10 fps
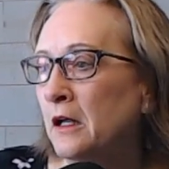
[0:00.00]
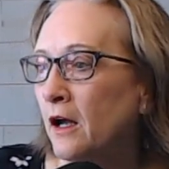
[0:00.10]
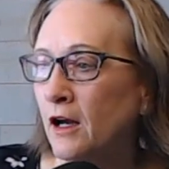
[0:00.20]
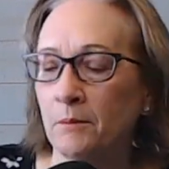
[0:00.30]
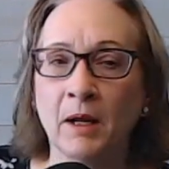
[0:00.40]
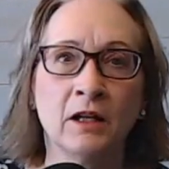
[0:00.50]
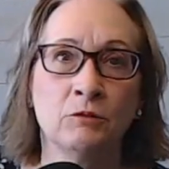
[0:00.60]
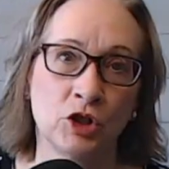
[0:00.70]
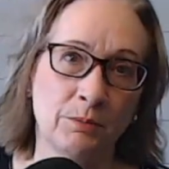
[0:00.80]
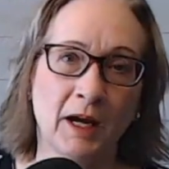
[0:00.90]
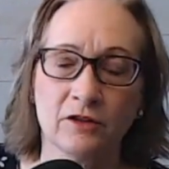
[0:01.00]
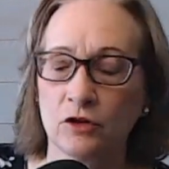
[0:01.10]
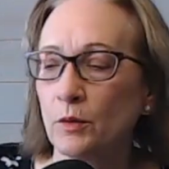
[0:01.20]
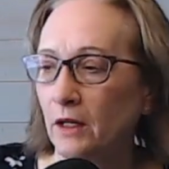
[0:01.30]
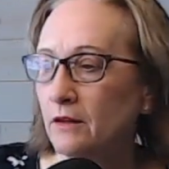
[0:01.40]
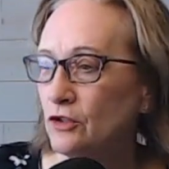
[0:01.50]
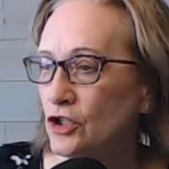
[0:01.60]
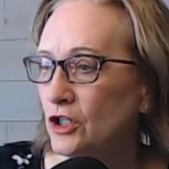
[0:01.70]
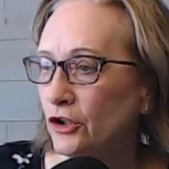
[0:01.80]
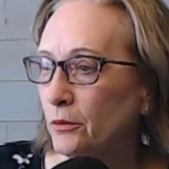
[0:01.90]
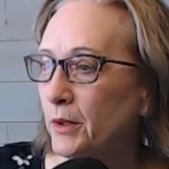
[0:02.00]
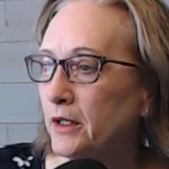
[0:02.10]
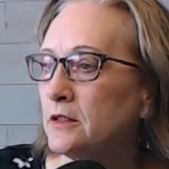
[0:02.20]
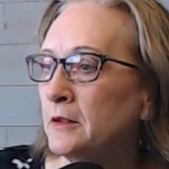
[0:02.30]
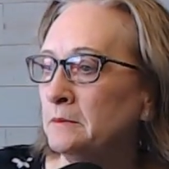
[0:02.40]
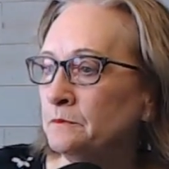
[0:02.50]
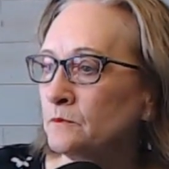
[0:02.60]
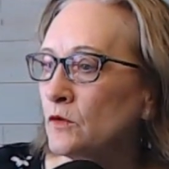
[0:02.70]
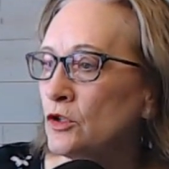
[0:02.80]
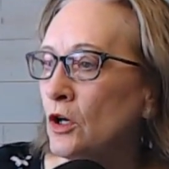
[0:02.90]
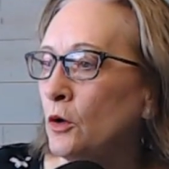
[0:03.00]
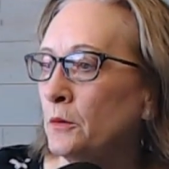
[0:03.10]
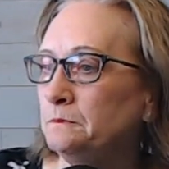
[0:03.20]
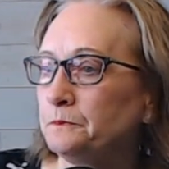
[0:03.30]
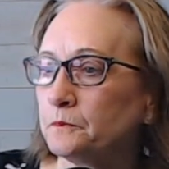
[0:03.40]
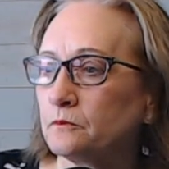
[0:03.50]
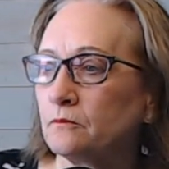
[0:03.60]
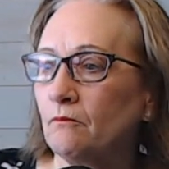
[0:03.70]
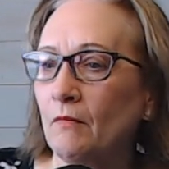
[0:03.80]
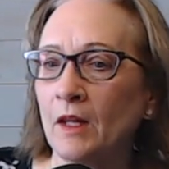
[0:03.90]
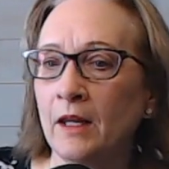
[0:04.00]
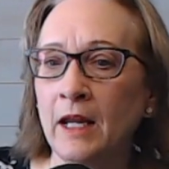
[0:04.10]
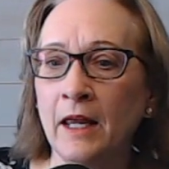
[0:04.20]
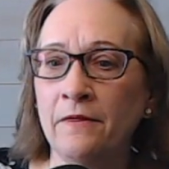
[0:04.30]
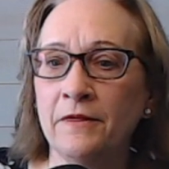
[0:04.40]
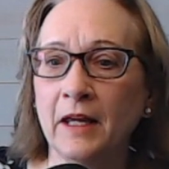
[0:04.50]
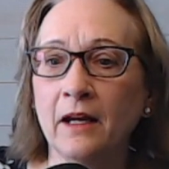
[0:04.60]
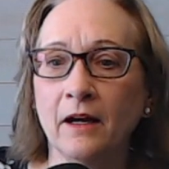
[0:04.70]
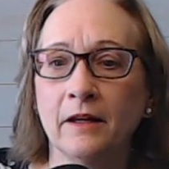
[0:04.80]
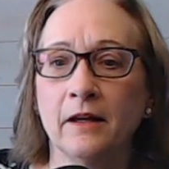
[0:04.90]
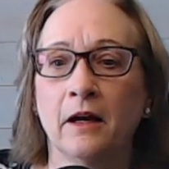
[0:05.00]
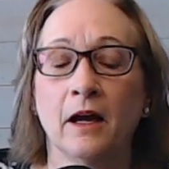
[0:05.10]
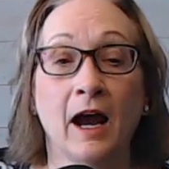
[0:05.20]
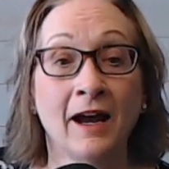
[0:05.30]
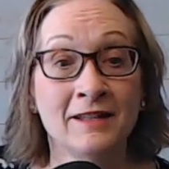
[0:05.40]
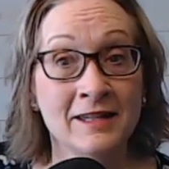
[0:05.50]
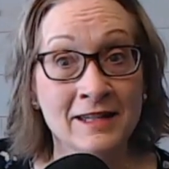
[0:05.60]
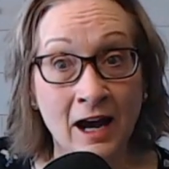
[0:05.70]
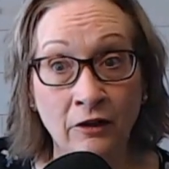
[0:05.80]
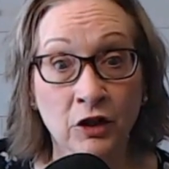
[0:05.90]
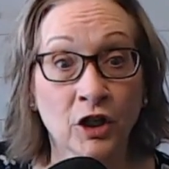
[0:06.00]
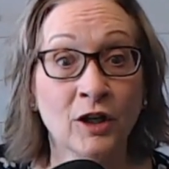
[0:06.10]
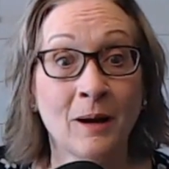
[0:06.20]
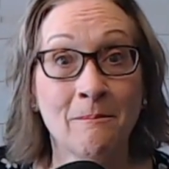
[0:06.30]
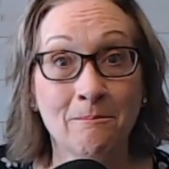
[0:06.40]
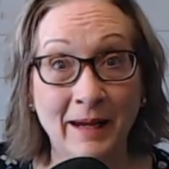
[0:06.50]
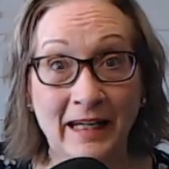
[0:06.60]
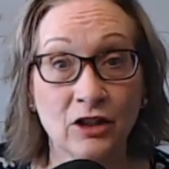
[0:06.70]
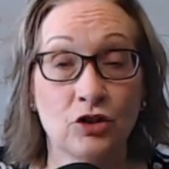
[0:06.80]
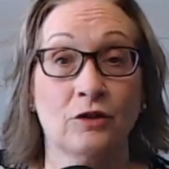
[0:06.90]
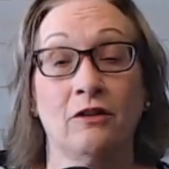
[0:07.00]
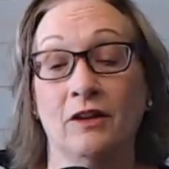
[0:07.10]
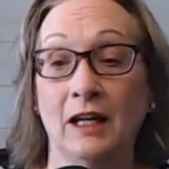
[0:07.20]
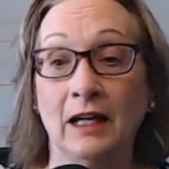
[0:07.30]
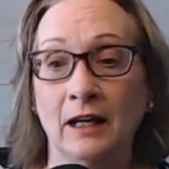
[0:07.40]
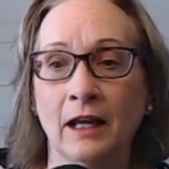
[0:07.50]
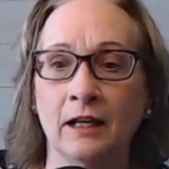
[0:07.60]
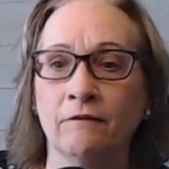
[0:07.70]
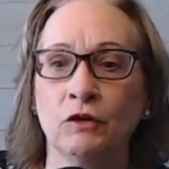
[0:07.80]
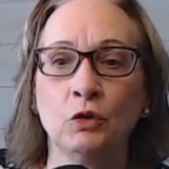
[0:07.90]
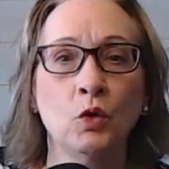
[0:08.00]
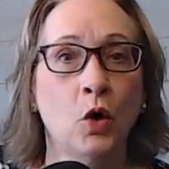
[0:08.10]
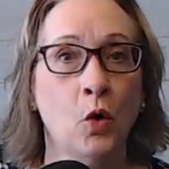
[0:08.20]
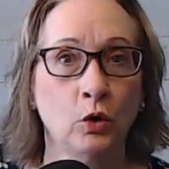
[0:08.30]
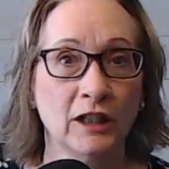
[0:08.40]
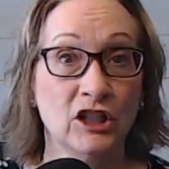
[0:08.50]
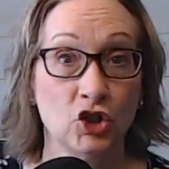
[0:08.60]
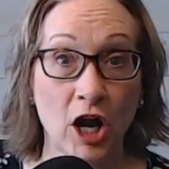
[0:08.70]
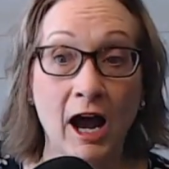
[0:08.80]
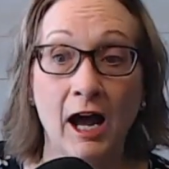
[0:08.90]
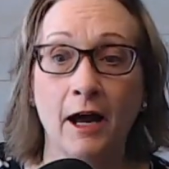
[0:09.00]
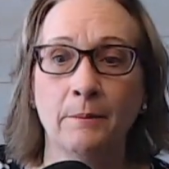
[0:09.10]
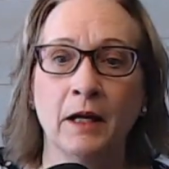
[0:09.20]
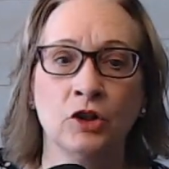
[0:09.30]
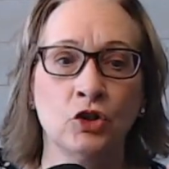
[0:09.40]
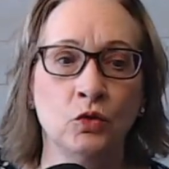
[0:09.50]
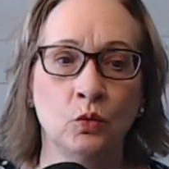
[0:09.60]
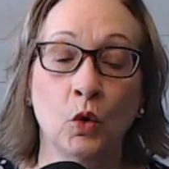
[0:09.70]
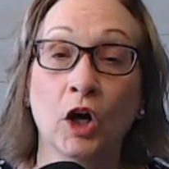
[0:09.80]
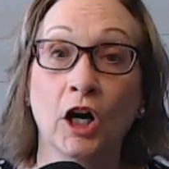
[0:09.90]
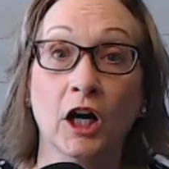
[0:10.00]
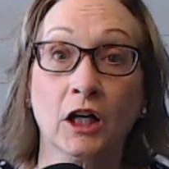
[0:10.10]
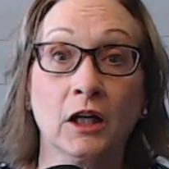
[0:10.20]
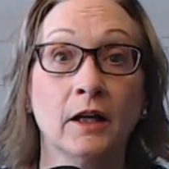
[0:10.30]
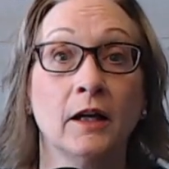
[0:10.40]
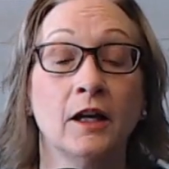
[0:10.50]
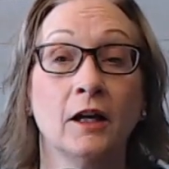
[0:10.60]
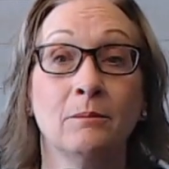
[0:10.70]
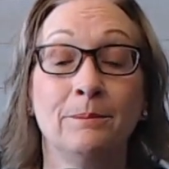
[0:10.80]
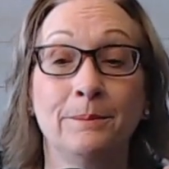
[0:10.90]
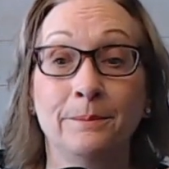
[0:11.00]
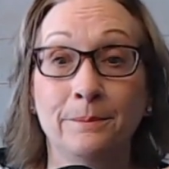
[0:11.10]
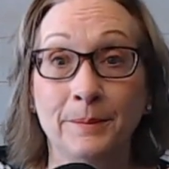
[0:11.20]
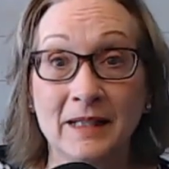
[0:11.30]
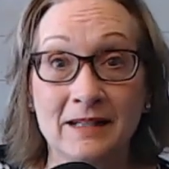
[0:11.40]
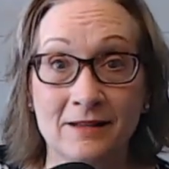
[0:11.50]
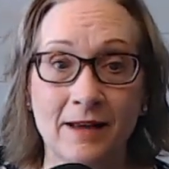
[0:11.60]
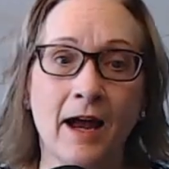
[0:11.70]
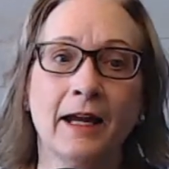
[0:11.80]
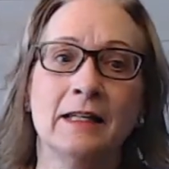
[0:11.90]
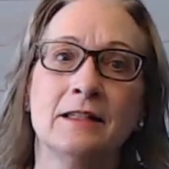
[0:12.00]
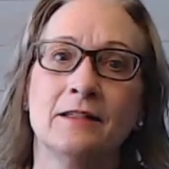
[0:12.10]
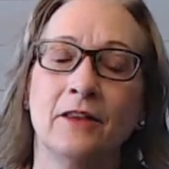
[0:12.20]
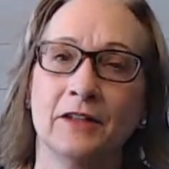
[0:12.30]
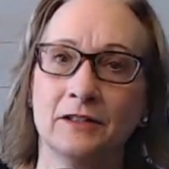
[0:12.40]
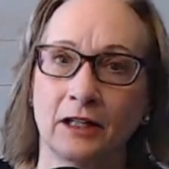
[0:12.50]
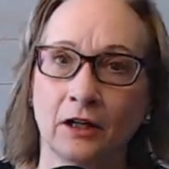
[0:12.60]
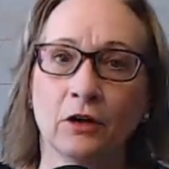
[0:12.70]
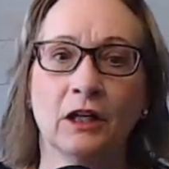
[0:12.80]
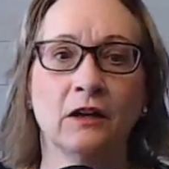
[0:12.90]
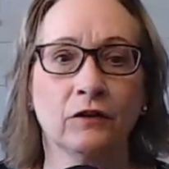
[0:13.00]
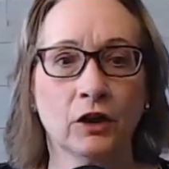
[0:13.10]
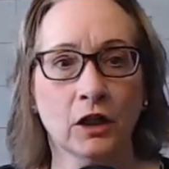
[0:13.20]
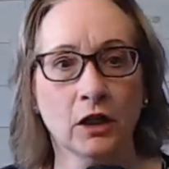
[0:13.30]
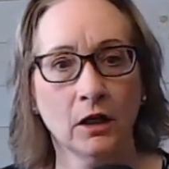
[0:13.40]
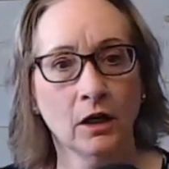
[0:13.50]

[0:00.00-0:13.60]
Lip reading: And she passed away this year. But so, and then another major thing, and if you hold a job and you work besides this caregiver